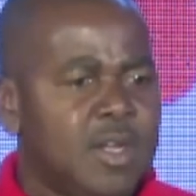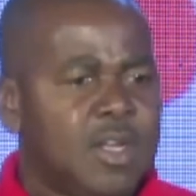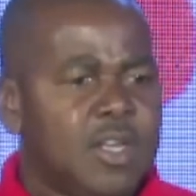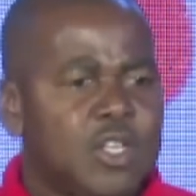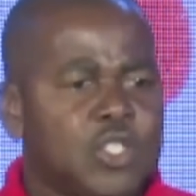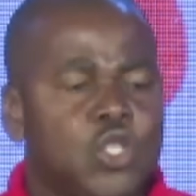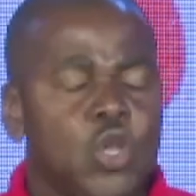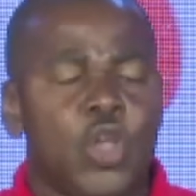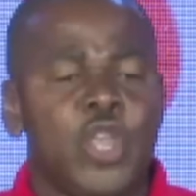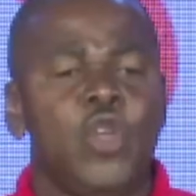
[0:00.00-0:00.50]

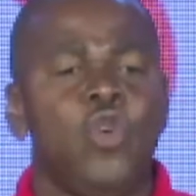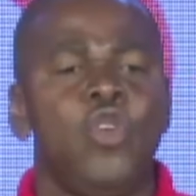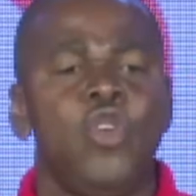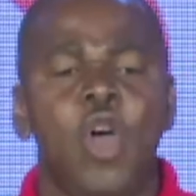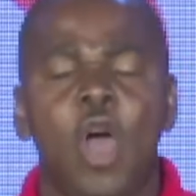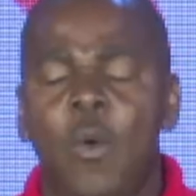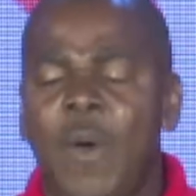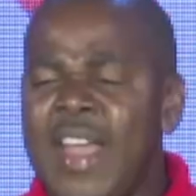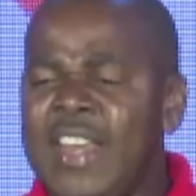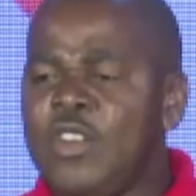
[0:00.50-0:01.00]
So you
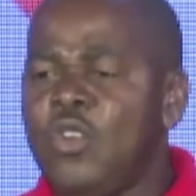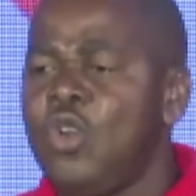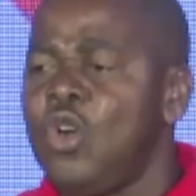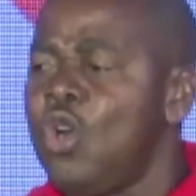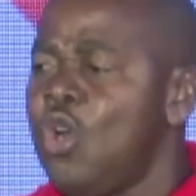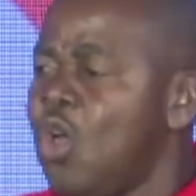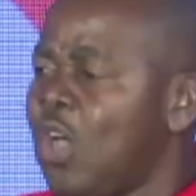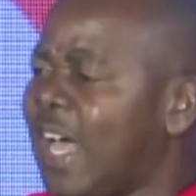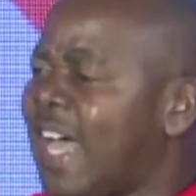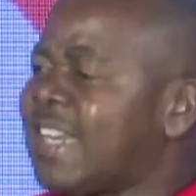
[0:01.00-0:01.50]
know when you
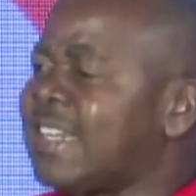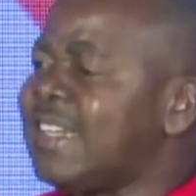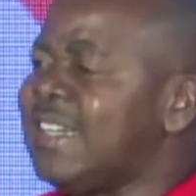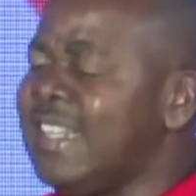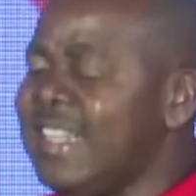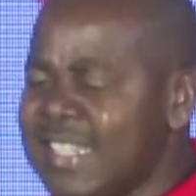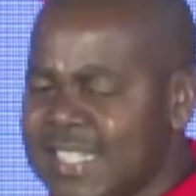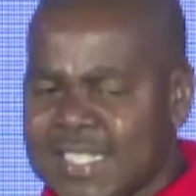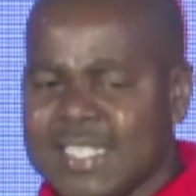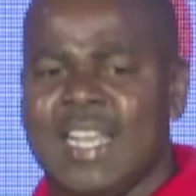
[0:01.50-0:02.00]
look at
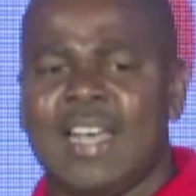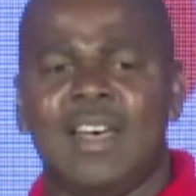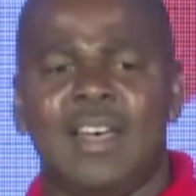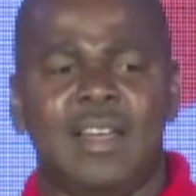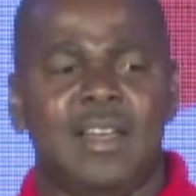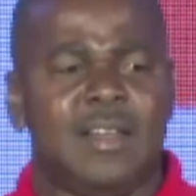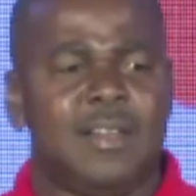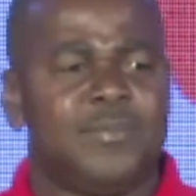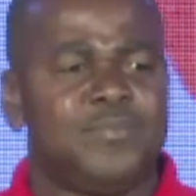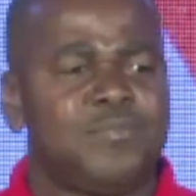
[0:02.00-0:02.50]
Lisa
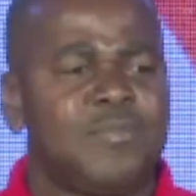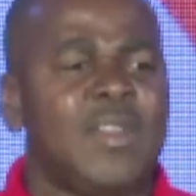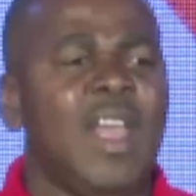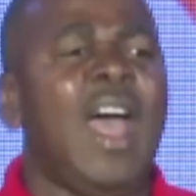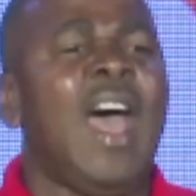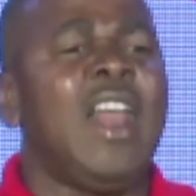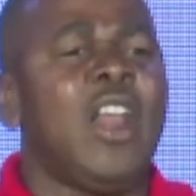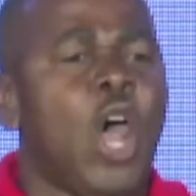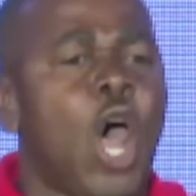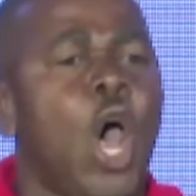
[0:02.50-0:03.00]

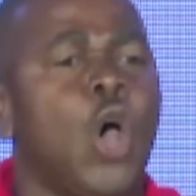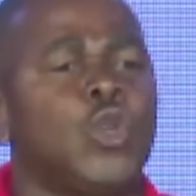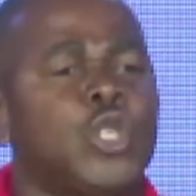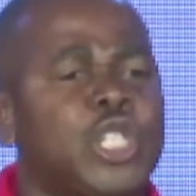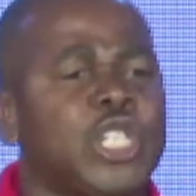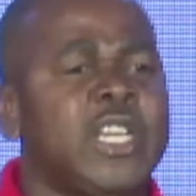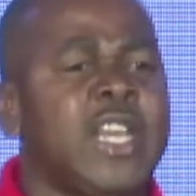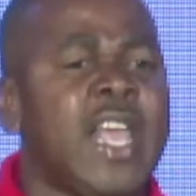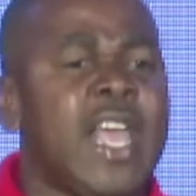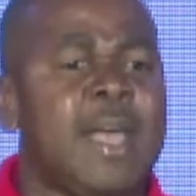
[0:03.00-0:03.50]
and how
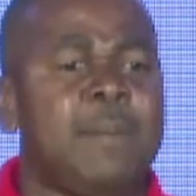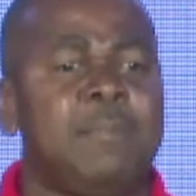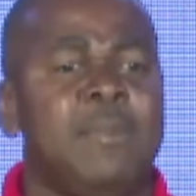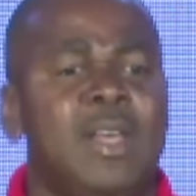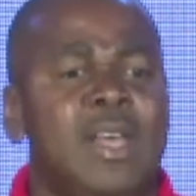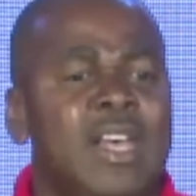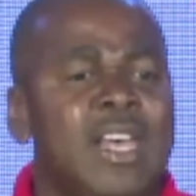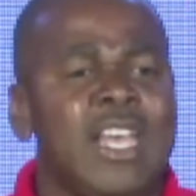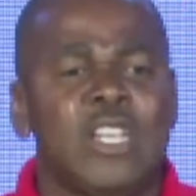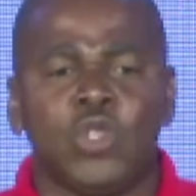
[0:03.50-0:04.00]
she named,
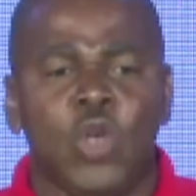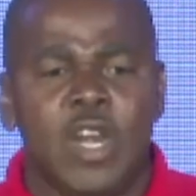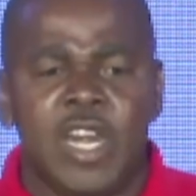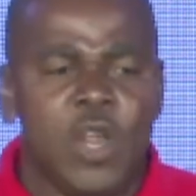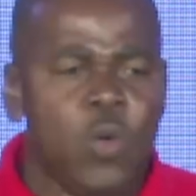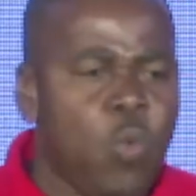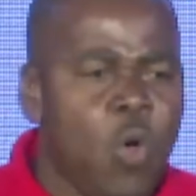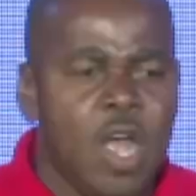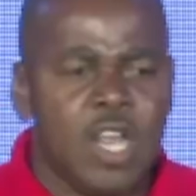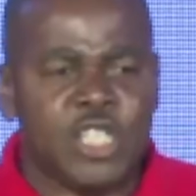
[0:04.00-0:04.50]
is only
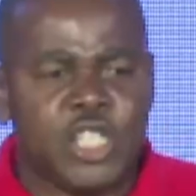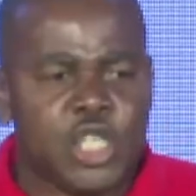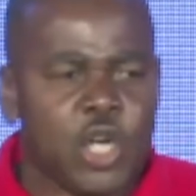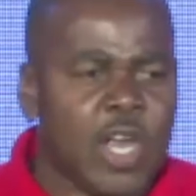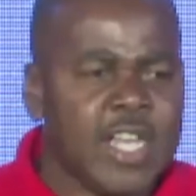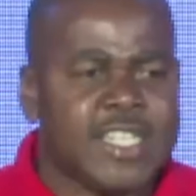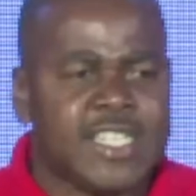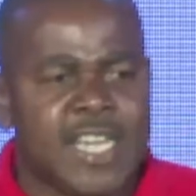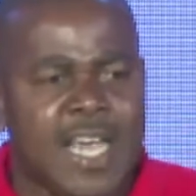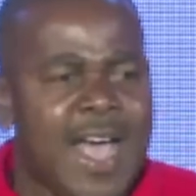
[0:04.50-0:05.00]
one
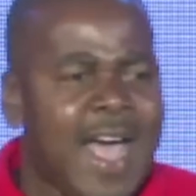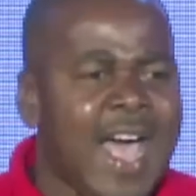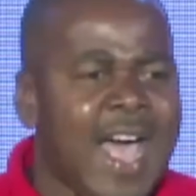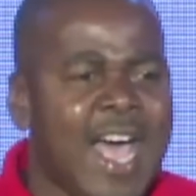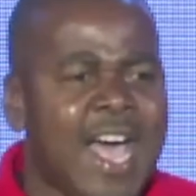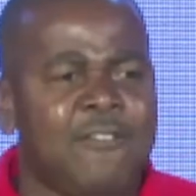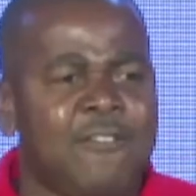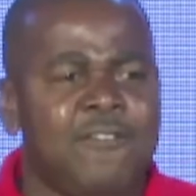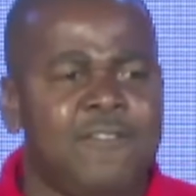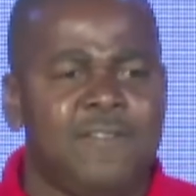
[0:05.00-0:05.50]
choice you
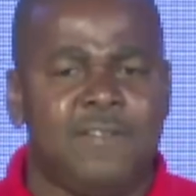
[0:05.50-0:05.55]
have.